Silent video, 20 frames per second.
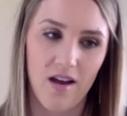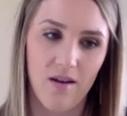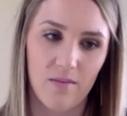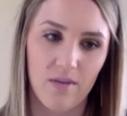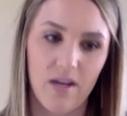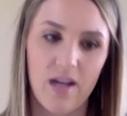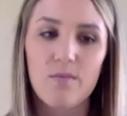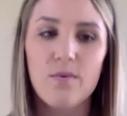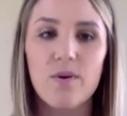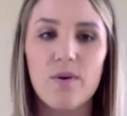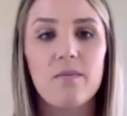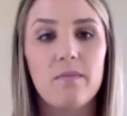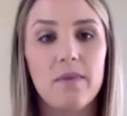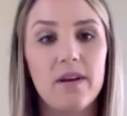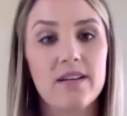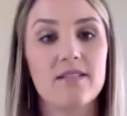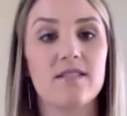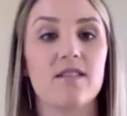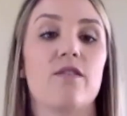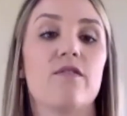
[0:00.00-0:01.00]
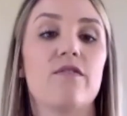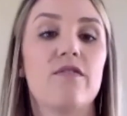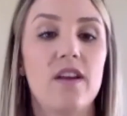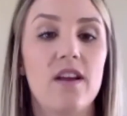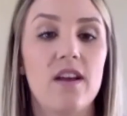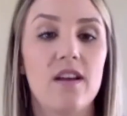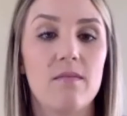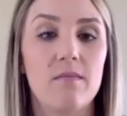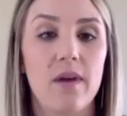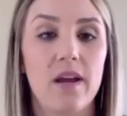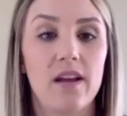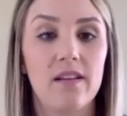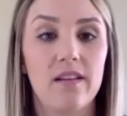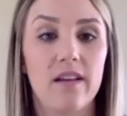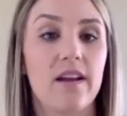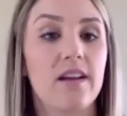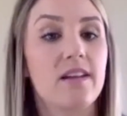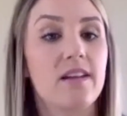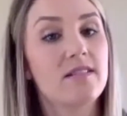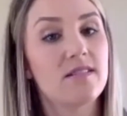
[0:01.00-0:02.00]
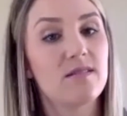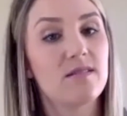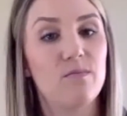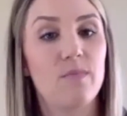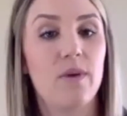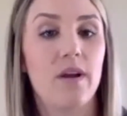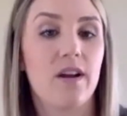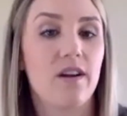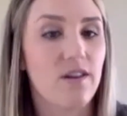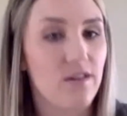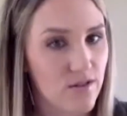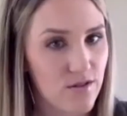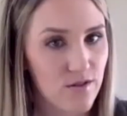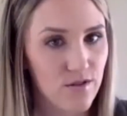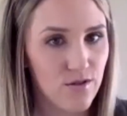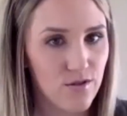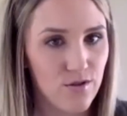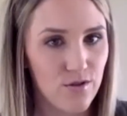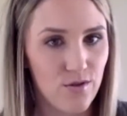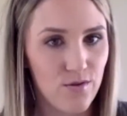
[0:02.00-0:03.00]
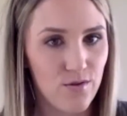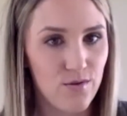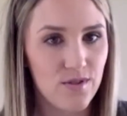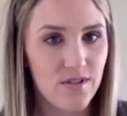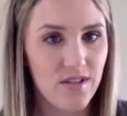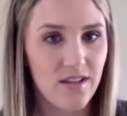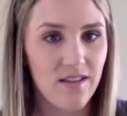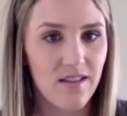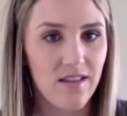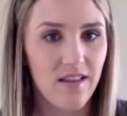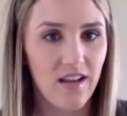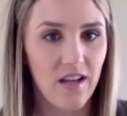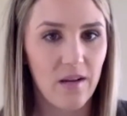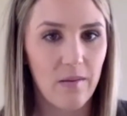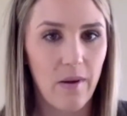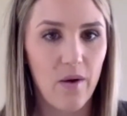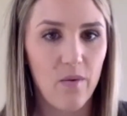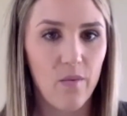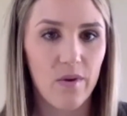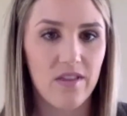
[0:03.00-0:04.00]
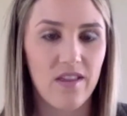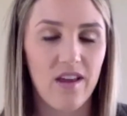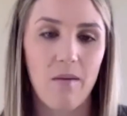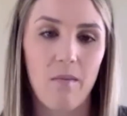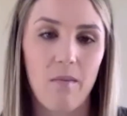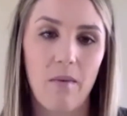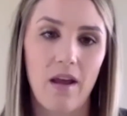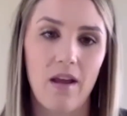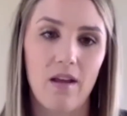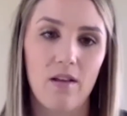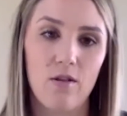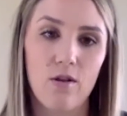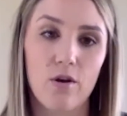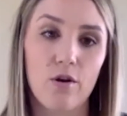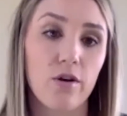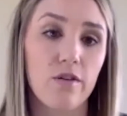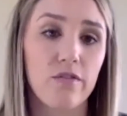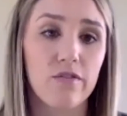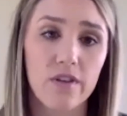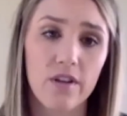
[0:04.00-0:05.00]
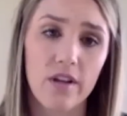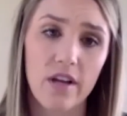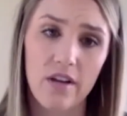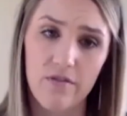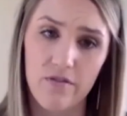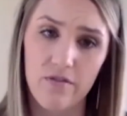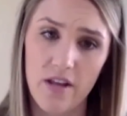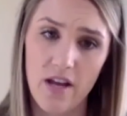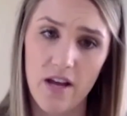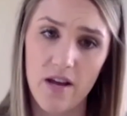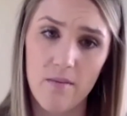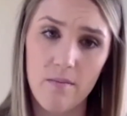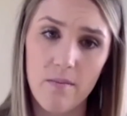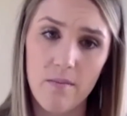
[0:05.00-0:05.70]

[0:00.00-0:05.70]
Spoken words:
kind of putting myself in my clients' parents' shoes and thinking about what that may look or feel like for them.